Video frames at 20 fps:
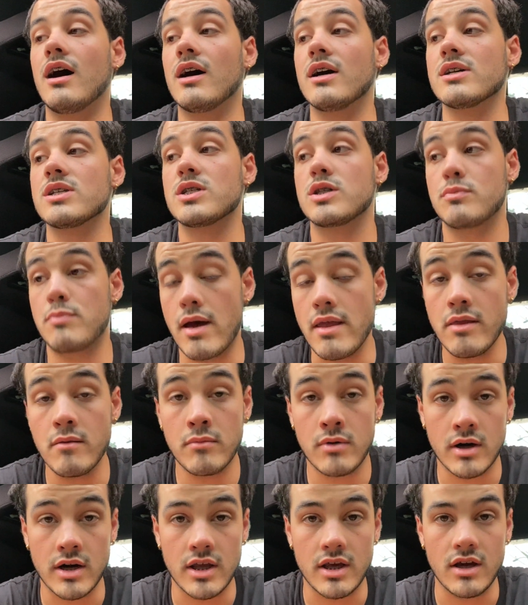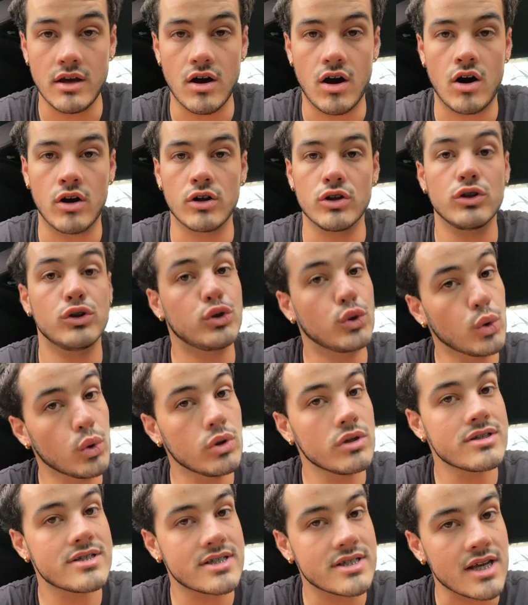spend the money on a
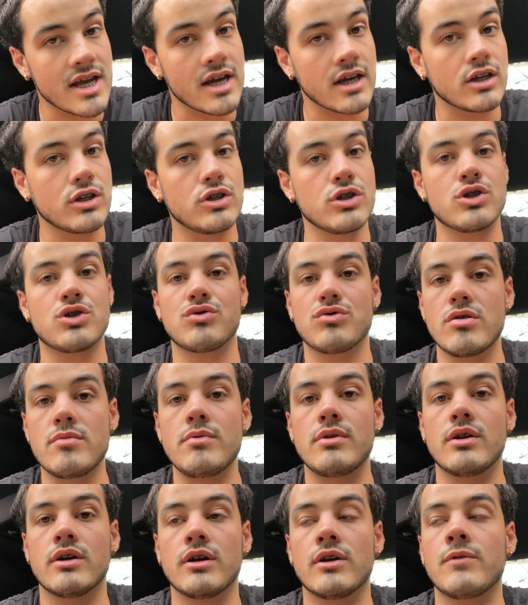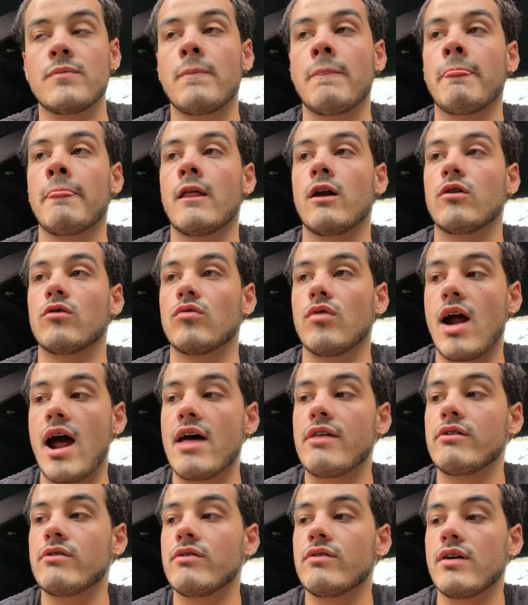dual sync distributor
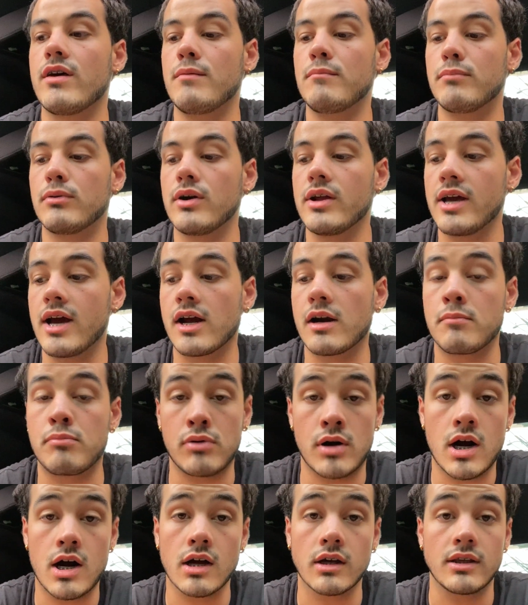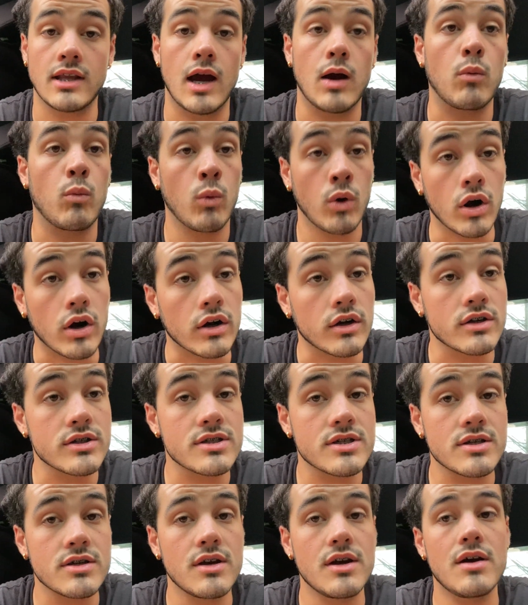rather than putting out a product that
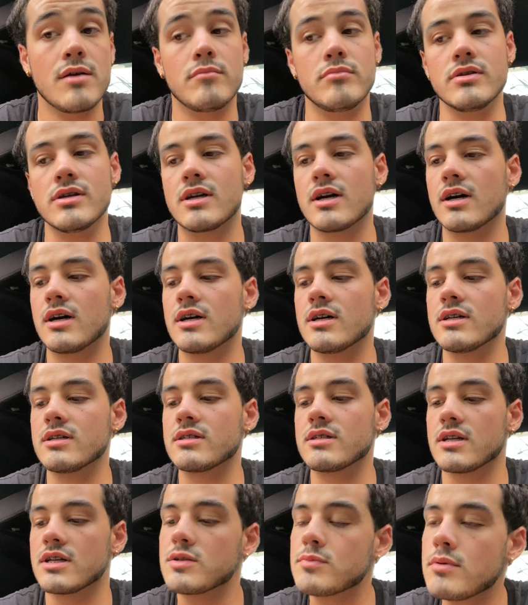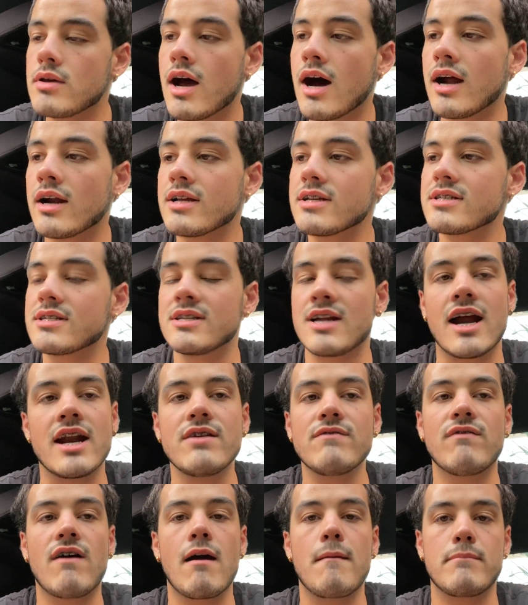works. Because let's be honest,
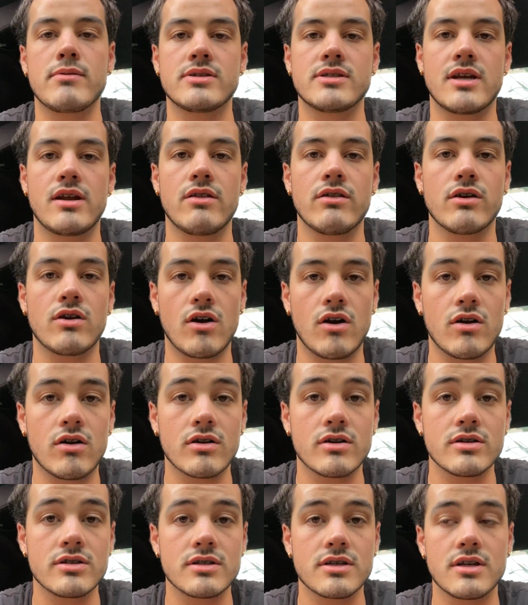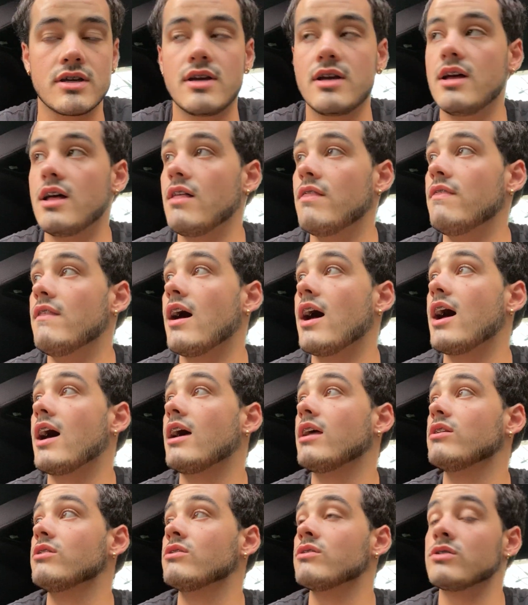95% of the cars
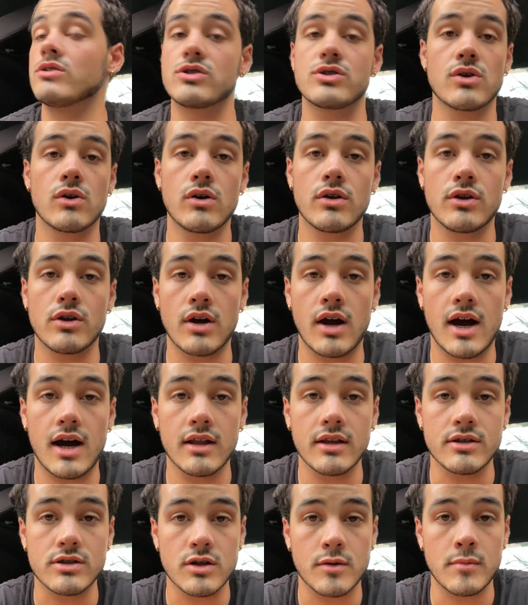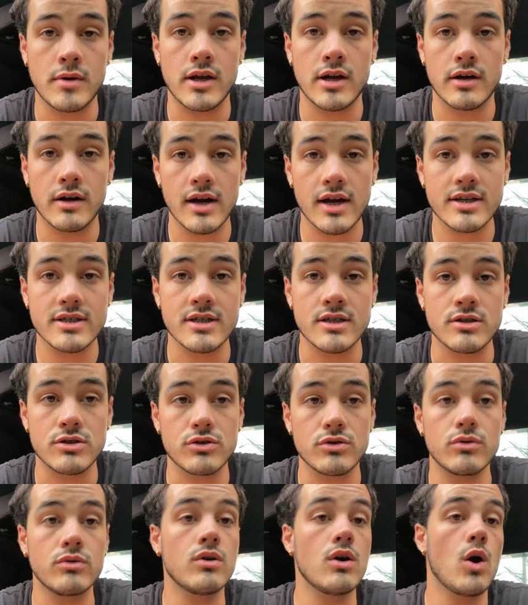that you're installing your Holley Terminator X
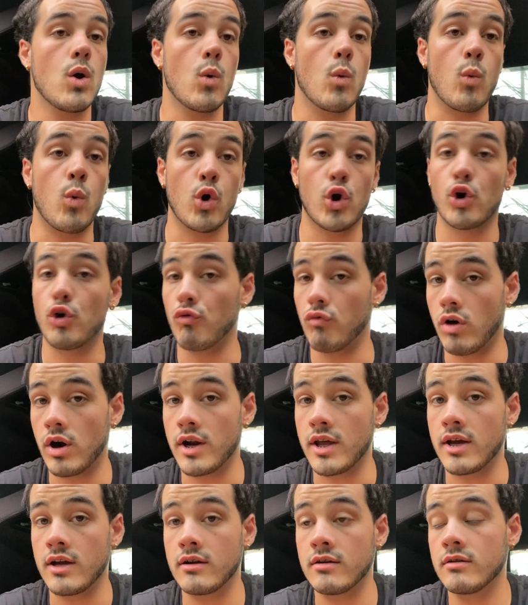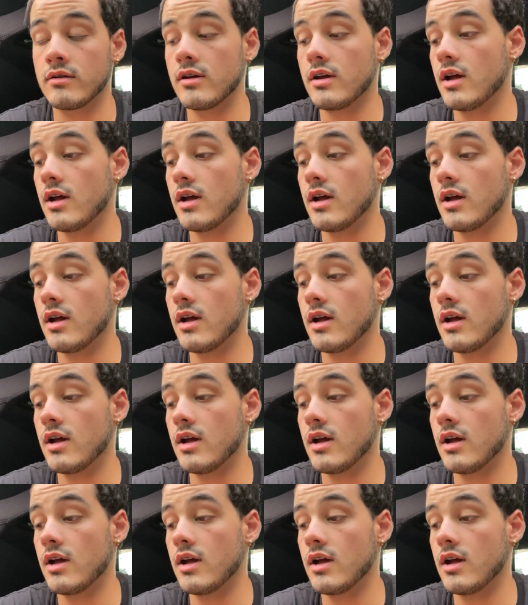into were running,